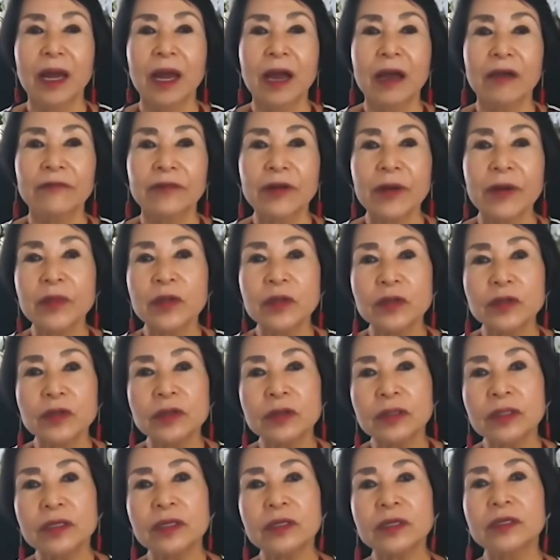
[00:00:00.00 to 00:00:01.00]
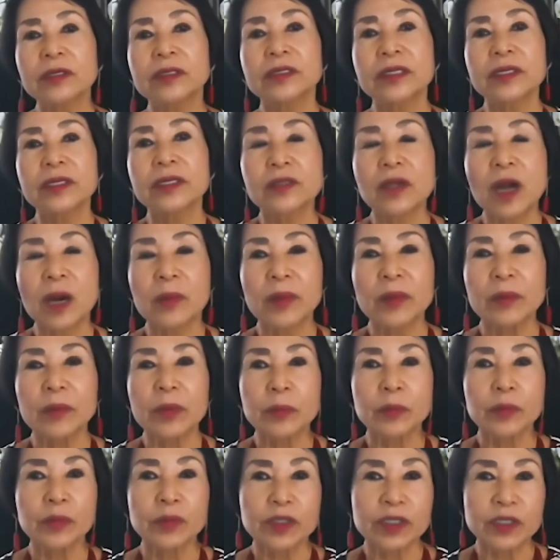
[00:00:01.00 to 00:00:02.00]
From the nuclear
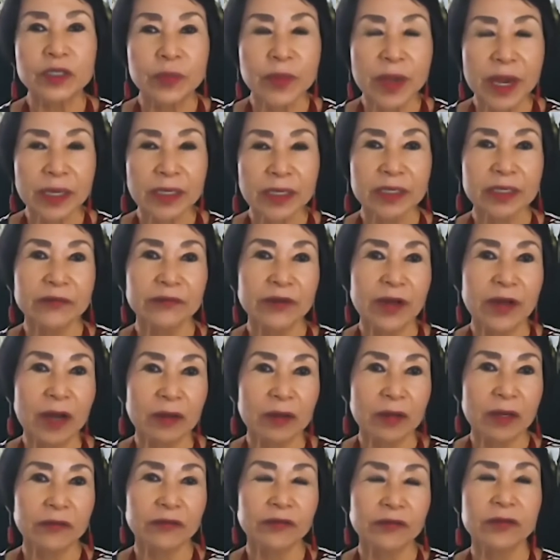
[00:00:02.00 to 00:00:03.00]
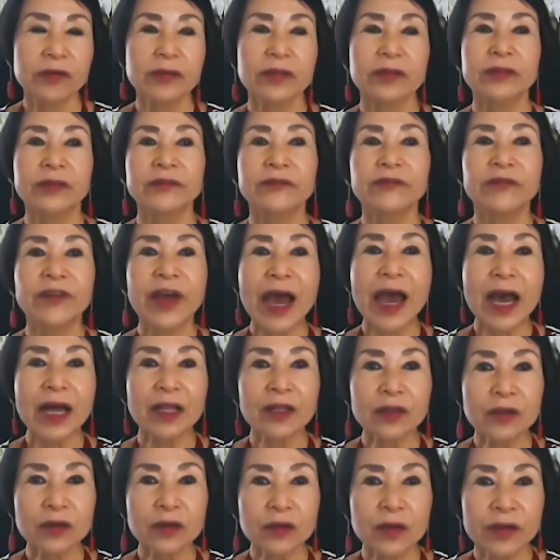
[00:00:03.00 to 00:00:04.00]
disarmament perspective, however, the
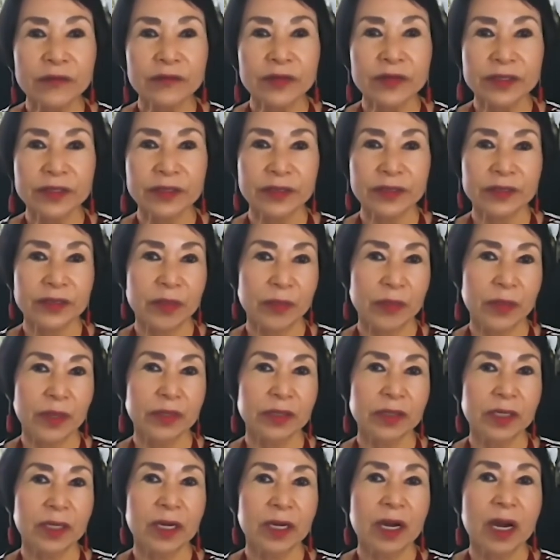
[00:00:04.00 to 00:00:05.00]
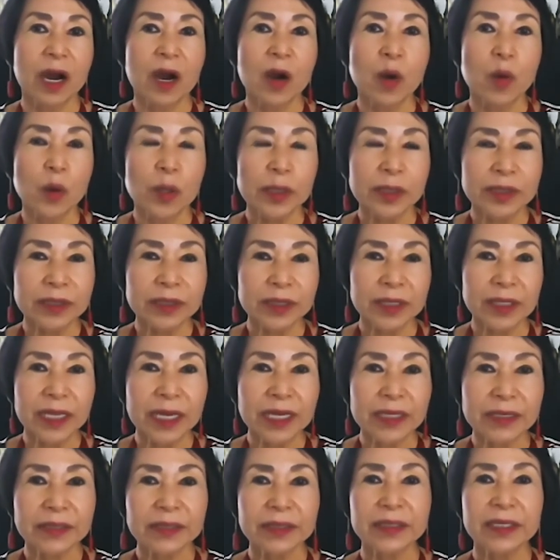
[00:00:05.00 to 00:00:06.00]
value of this summit was
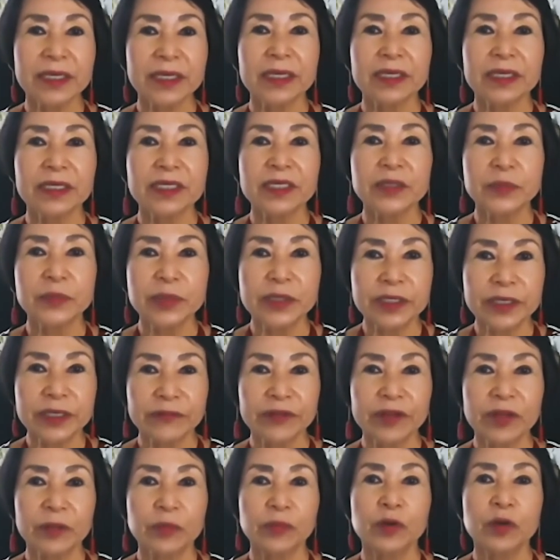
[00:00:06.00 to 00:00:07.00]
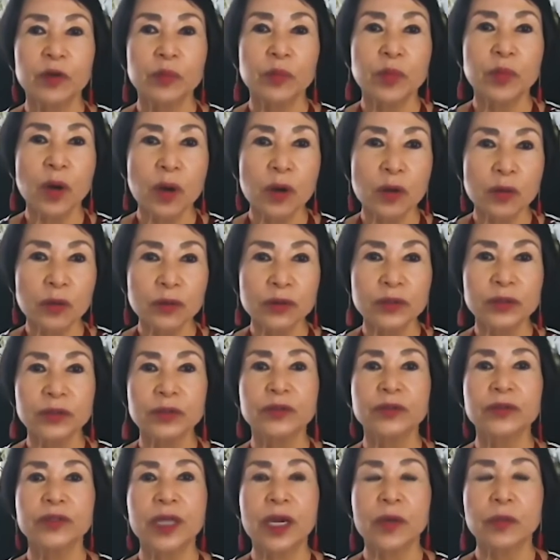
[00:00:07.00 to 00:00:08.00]
less in the specific
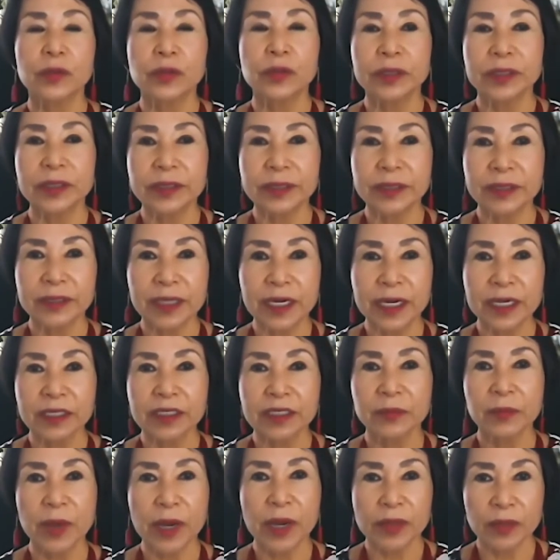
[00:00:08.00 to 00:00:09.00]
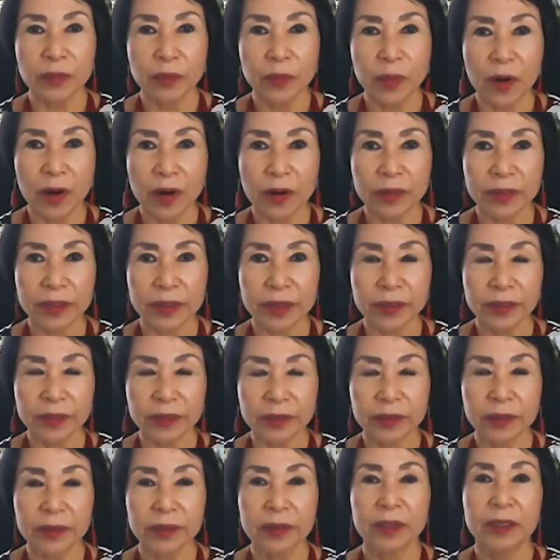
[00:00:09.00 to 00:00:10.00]
proposals that were discussed by the
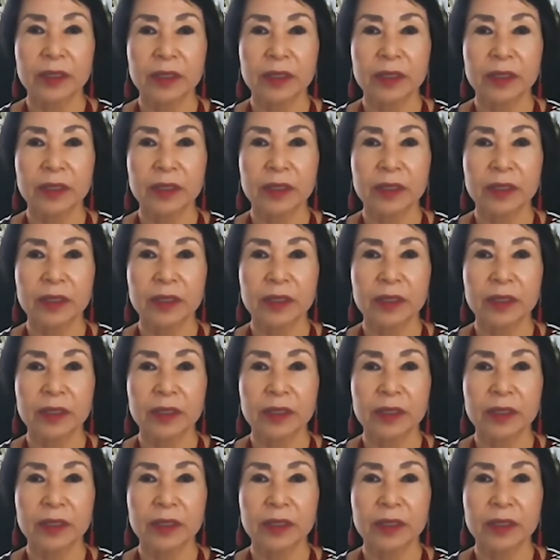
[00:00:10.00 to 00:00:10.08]
parties,